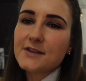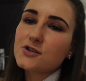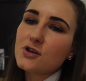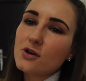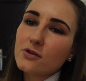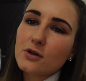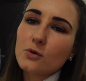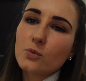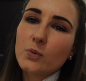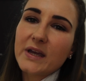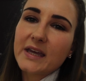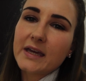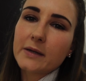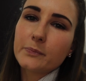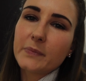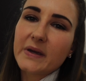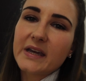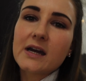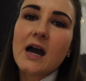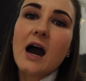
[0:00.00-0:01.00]
so that we
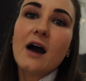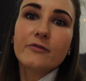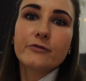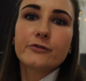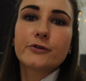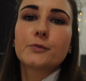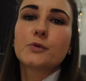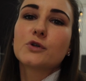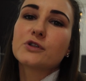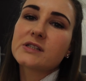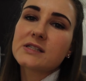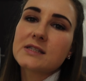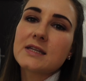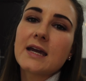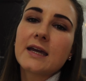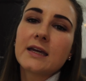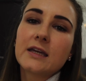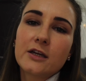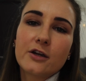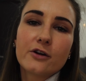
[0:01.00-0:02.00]
can be comfortable
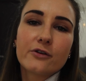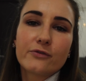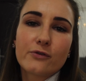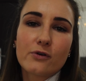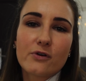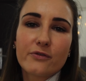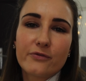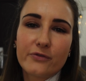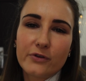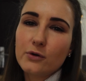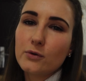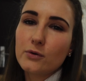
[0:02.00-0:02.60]
staying here for a few